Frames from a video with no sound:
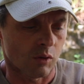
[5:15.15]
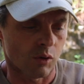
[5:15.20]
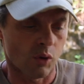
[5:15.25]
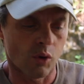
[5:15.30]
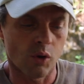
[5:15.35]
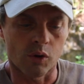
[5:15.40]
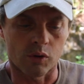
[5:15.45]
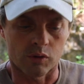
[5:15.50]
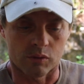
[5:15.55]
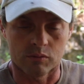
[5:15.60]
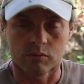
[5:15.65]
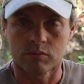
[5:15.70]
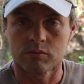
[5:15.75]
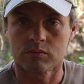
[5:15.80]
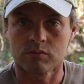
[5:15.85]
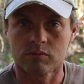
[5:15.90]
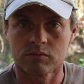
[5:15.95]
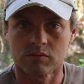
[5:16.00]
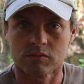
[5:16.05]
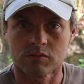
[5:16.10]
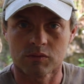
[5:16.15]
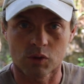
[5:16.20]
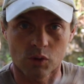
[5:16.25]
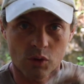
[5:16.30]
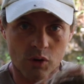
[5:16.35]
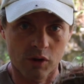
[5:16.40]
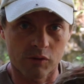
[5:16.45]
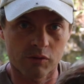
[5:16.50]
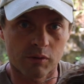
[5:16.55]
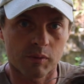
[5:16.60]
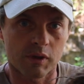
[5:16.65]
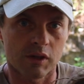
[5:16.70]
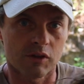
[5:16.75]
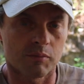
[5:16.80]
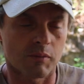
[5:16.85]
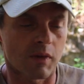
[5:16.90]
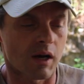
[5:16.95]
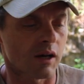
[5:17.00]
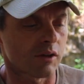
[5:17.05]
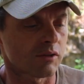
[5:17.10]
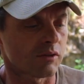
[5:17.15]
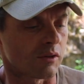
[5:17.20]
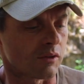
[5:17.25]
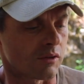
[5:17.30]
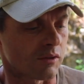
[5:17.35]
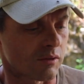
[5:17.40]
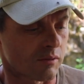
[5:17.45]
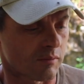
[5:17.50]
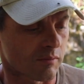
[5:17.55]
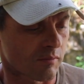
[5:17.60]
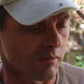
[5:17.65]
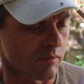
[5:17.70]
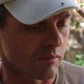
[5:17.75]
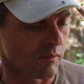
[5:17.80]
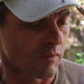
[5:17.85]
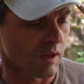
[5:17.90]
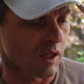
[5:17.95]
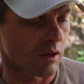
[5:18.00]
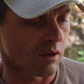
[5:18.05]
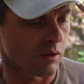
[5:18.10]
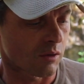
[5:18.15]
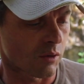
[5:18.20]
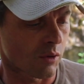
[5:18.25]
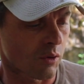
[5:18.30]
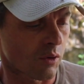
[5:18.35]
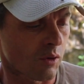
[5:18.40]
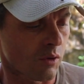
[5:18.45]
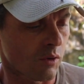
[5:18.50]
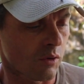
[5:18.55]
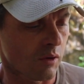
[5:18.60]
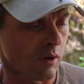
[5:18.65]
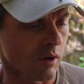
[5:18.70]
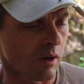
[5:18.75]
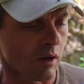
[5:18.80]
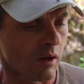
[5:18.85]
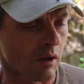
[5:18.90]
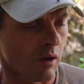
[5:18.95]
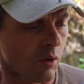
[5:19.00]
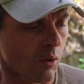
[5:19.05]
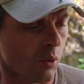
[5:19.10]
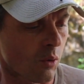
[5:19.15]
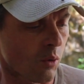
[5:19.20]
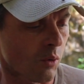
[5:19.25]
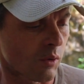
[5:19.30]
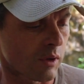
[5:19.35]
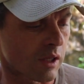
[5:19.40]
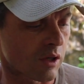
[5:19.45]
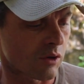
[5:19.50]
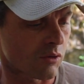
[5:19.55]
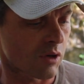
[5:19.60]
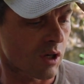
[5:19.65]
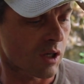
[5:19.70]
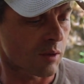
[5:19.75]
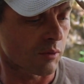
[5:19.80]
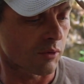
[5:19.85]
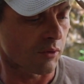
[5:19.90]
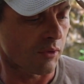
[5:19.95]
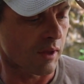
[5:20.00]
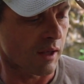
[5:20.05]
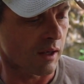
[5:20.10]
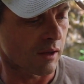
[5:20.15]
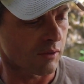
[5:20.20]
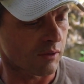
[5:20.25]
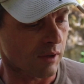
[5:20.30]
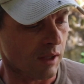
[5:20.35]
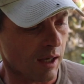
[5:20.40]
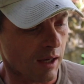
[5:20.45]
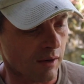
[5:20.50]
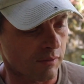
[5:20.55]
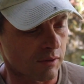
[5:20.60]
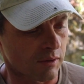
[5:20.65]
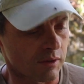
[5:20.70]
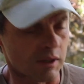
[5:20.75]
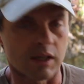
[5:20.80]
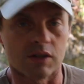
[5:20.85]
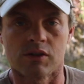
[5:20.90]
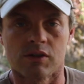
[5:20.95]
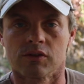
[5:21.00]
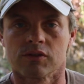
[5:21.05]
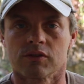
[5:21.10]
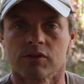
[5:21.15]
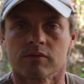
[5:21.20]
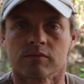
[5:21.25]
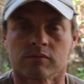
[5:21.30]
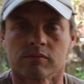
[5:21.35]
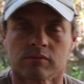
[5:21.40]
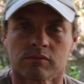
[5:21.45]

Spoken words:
Learn. Learn from these masters. Learn all the incredible things they have to teach us.